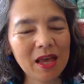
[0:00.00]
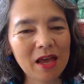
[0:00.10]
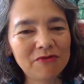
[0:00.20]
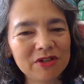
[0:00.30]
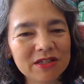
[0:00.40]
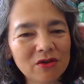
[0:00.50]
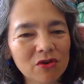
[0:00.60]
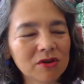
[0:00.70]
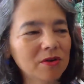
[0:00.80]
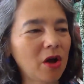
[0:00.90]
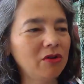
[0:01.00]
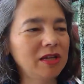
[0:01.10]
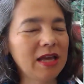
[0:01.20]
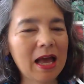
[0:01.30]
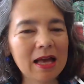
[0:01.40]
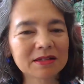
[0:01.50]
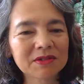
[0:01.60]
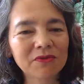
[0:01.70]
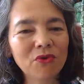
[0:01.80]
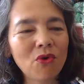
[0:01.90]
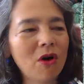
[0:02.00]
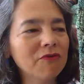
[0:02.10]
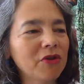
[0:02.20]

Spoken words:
every sock only has 4 of